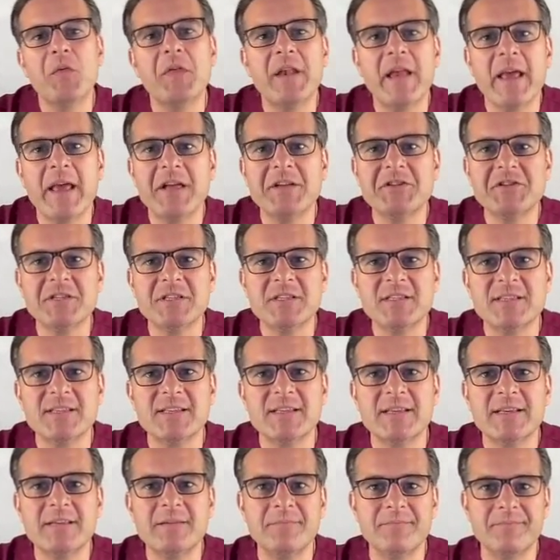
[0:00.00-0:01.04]
an
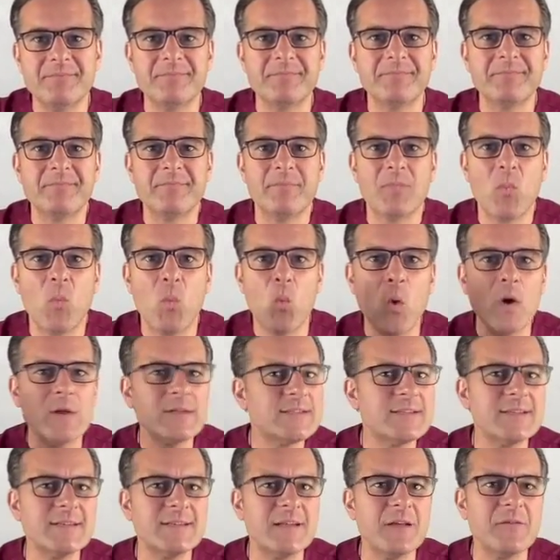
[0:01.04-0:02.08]
agency, what's
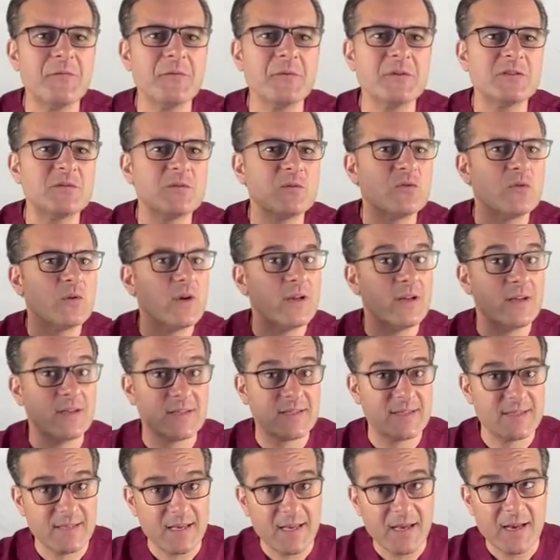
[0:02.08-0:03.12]
the difference between a
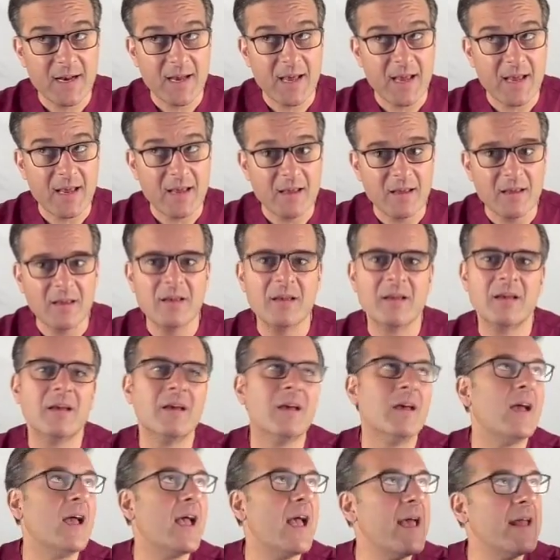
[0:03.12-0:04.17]
CNA
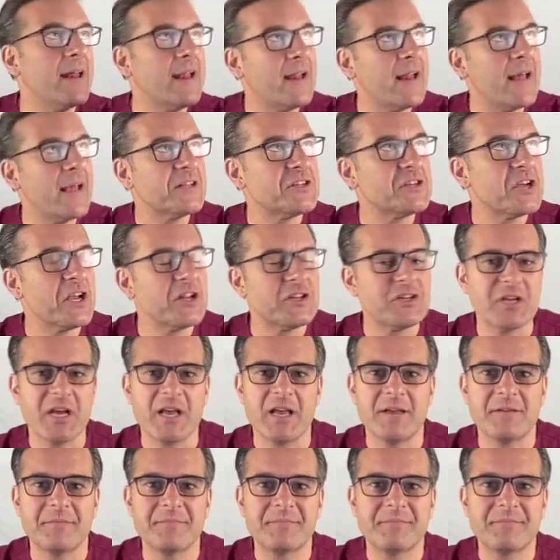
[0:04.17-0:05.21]
and an
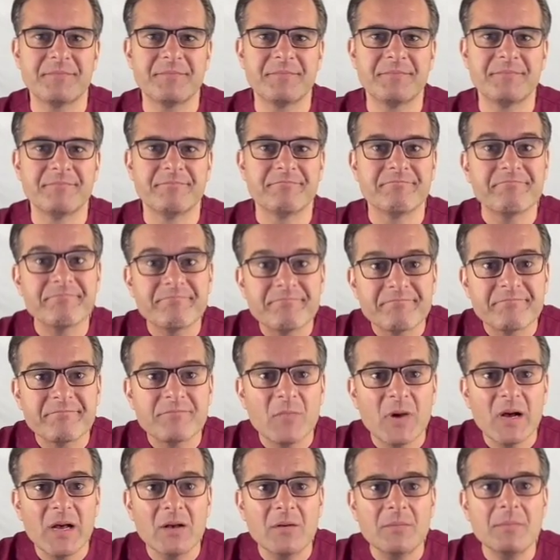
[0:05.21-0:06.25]
HHA?
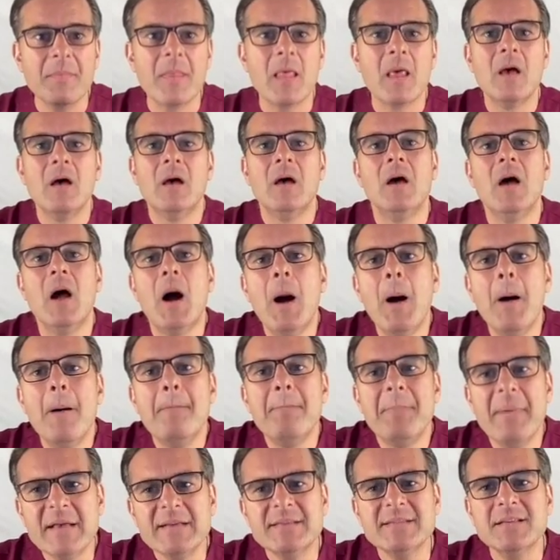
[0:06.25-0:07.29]
Well,
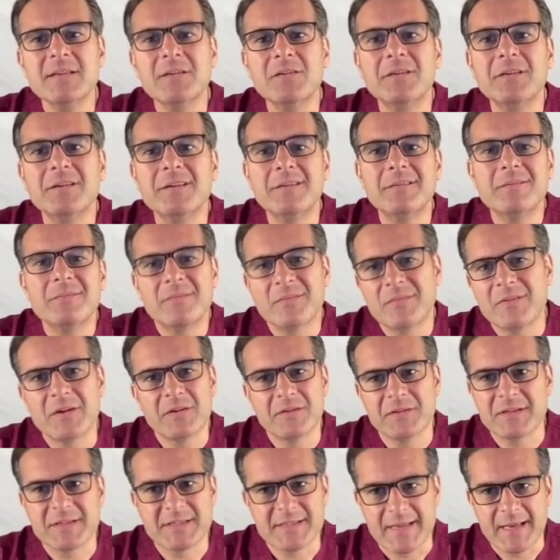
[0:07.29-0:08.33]
basically, they're
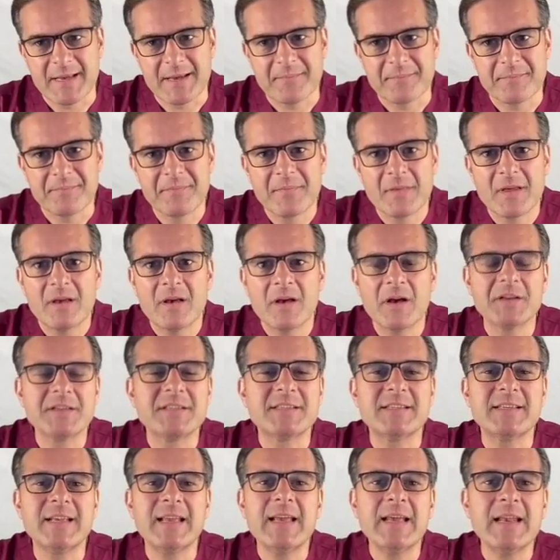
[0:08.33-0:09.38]
the same. A
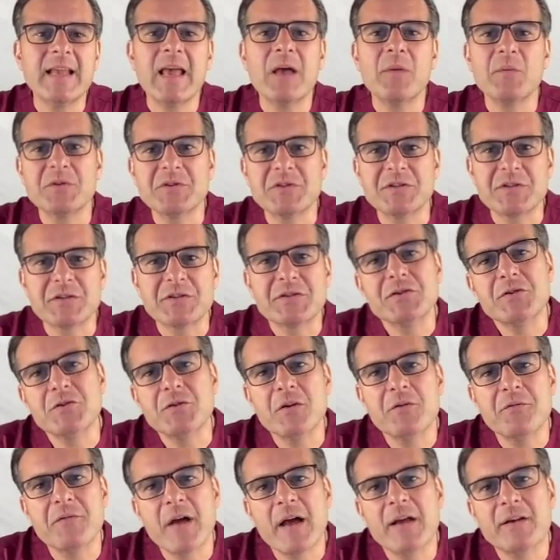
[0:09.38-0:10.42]
CNA, which is a
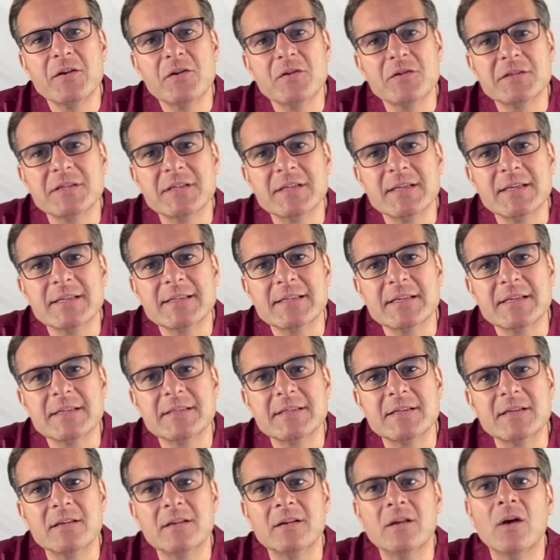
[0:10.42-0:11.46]
certified nursing
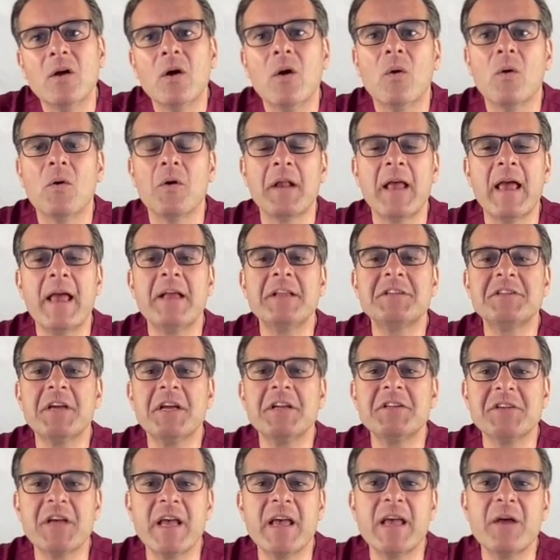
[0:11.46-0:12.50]
assistant, or an
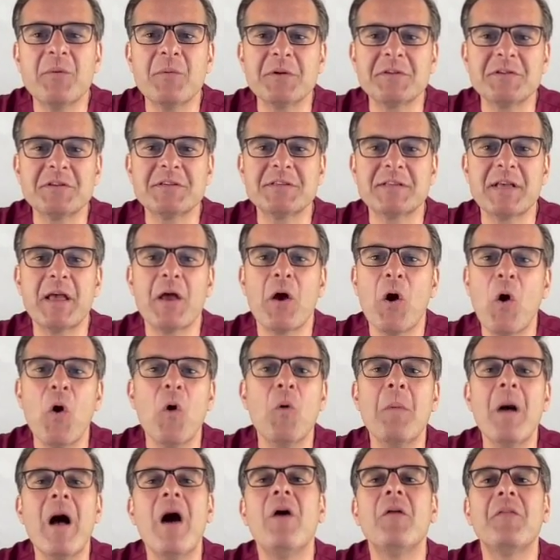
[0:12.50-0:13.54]
HHA, which is a
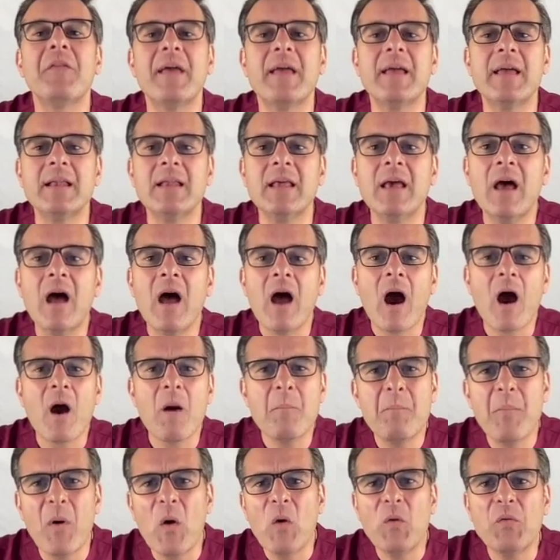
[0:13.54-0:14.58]
home health aide, are
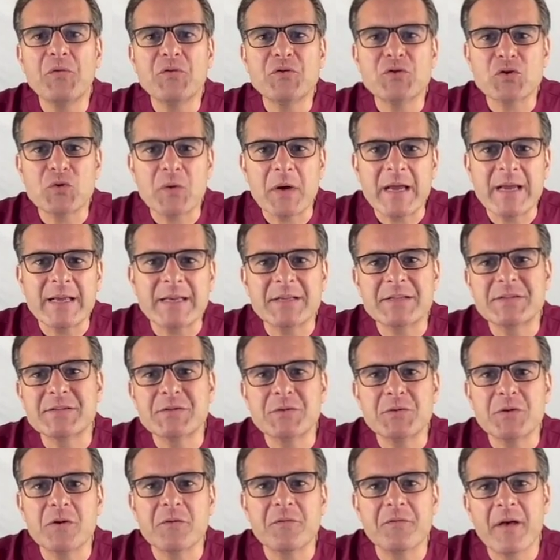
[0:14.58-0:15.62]
both trained and
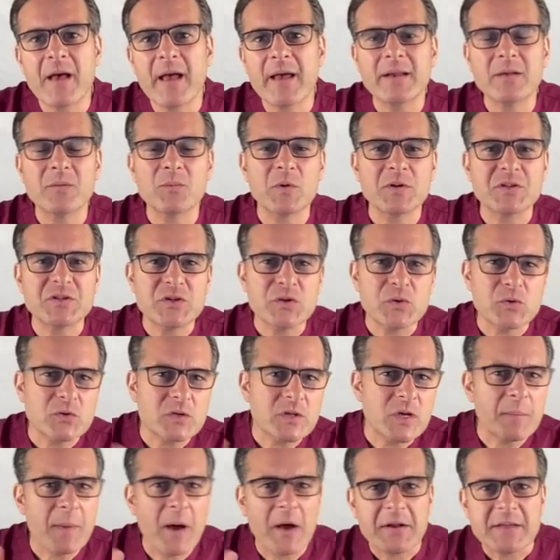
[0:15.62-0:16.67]
certified in what's
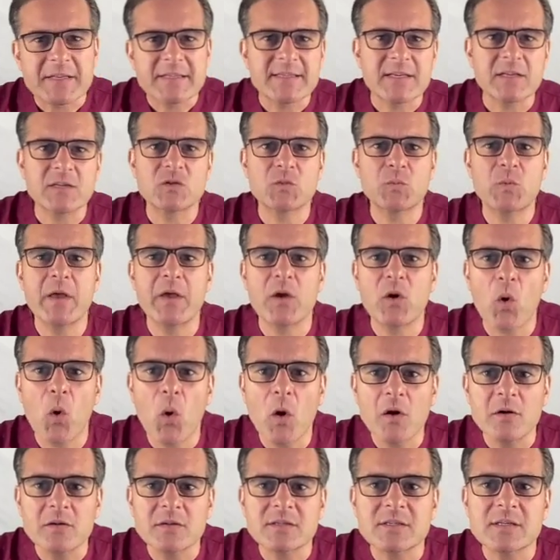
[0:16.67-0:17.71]
usually about a 6-week
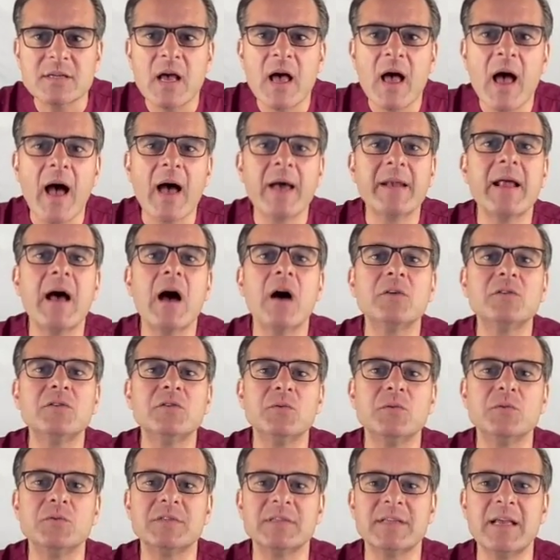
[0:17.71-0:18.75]
course on how
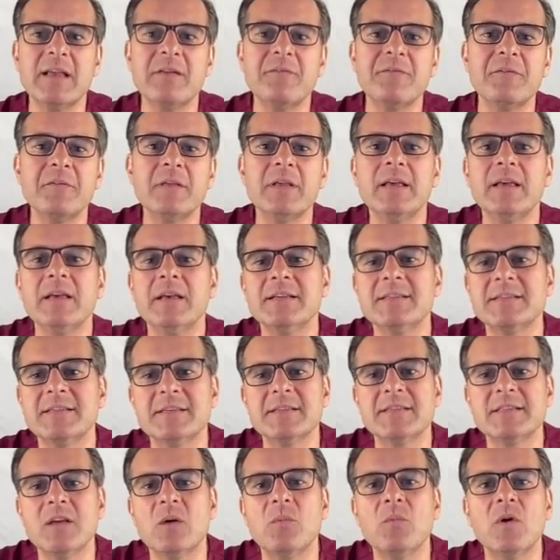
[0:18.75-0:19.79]
to safely
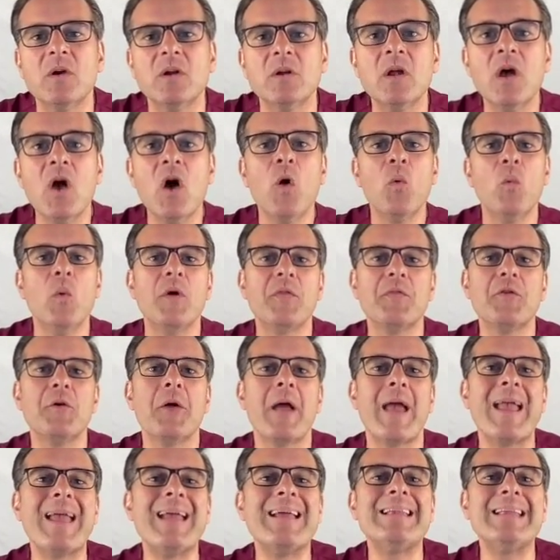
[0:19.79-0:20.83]
assist someone with their
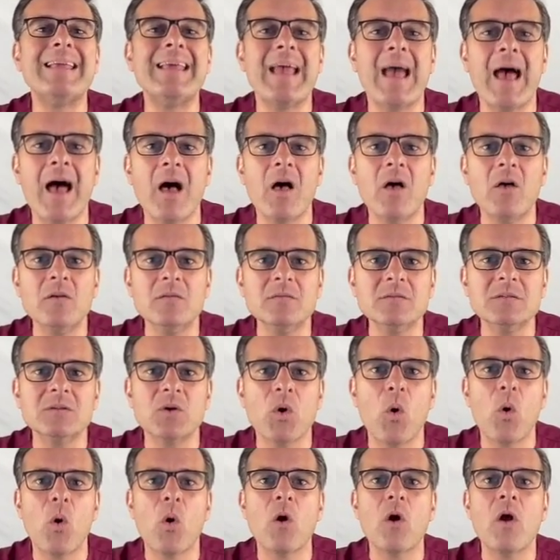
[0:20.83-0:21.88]
ADLs,
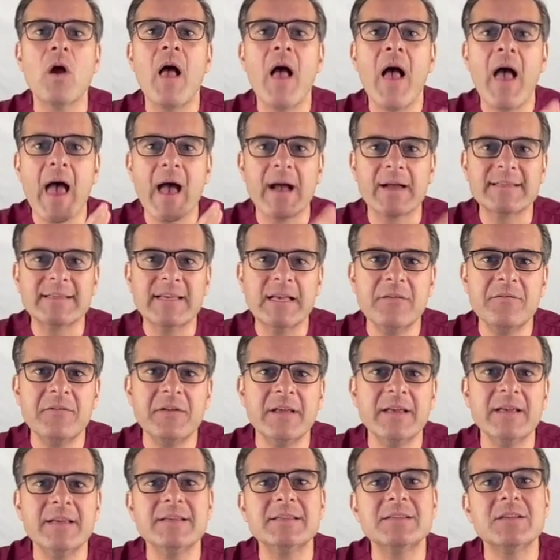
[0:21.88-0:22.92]
or
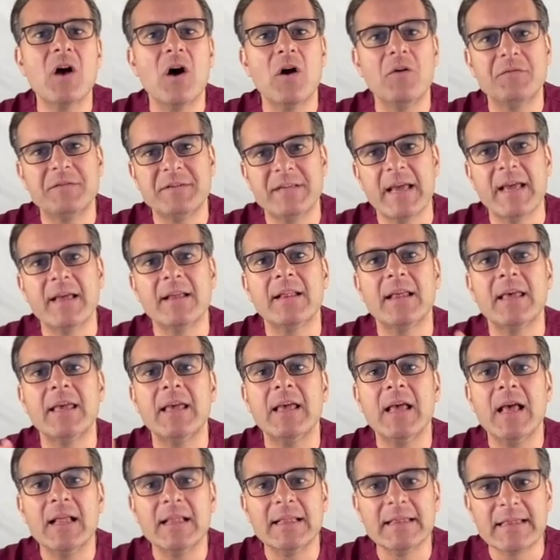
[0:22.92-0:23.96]
activities of
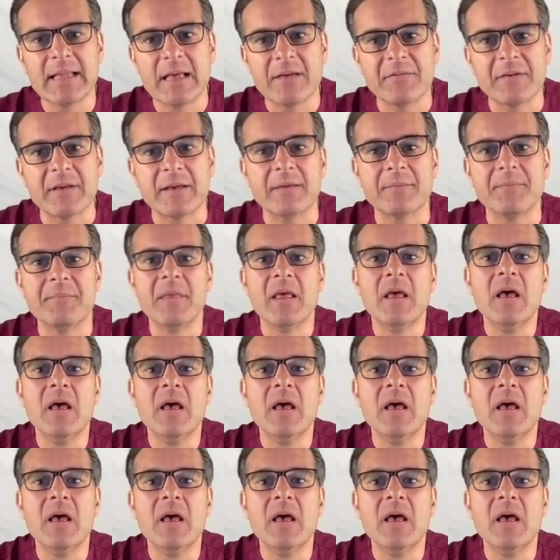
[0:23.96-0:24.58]
daily living.